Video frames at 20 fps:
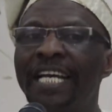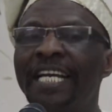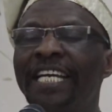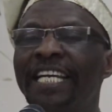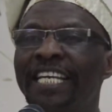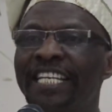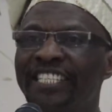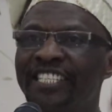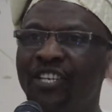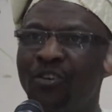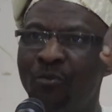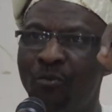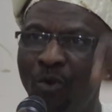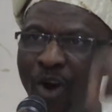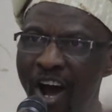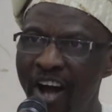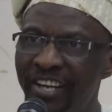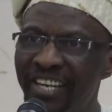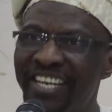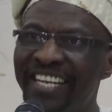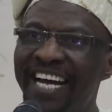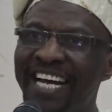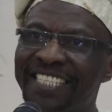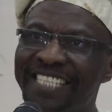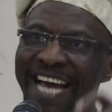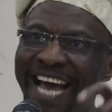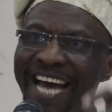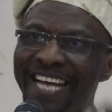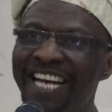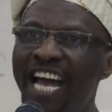is the one that
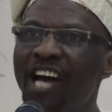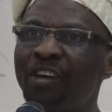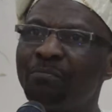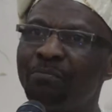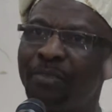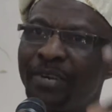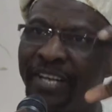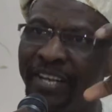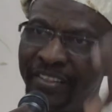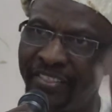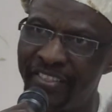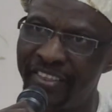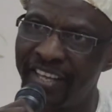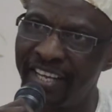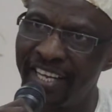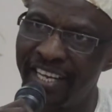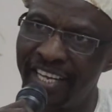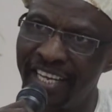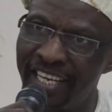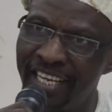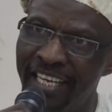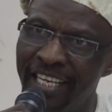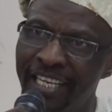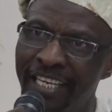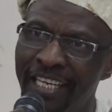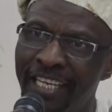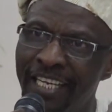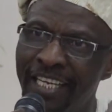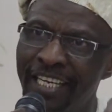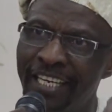Allah breathes,
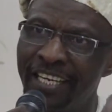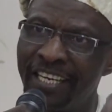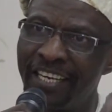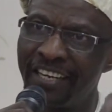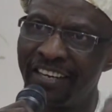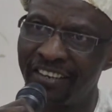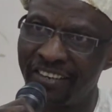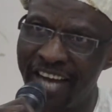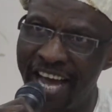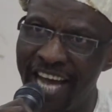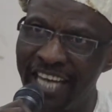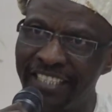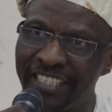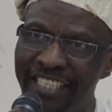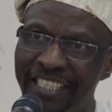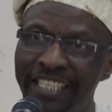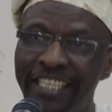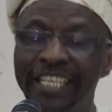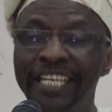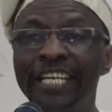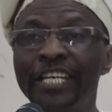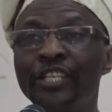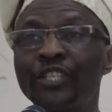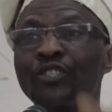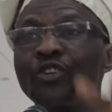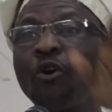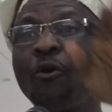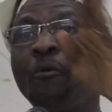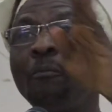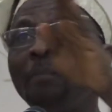right,
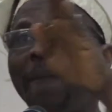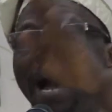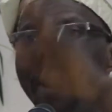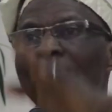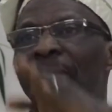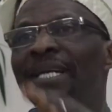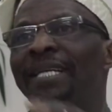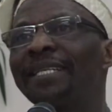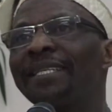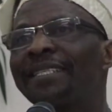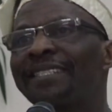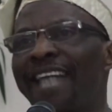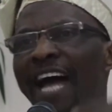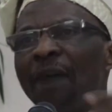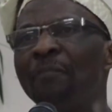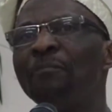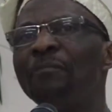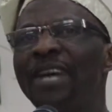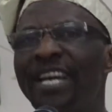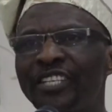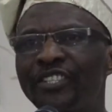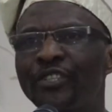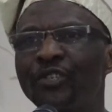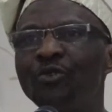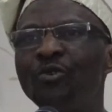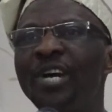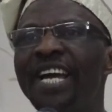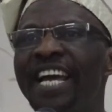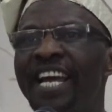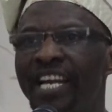into man that makes you
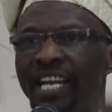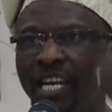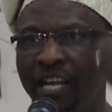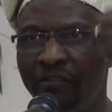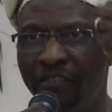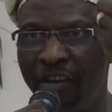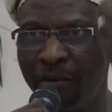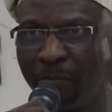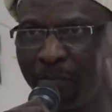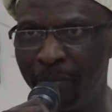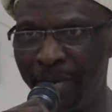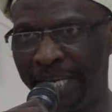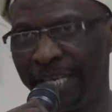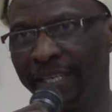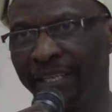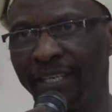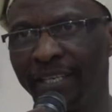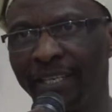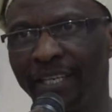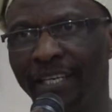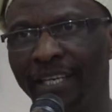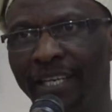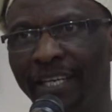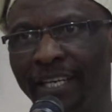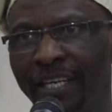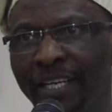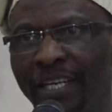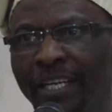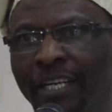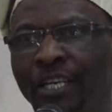a living being.
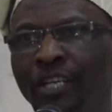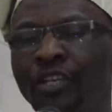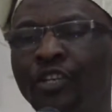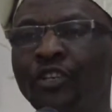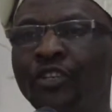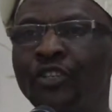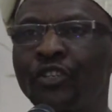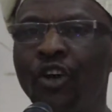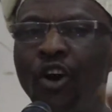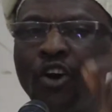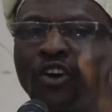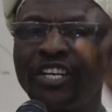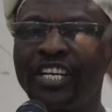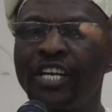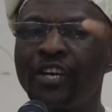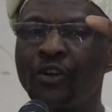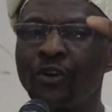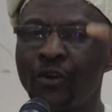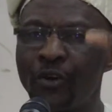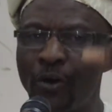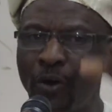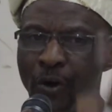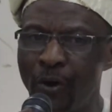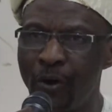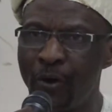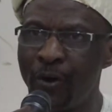So the Ruh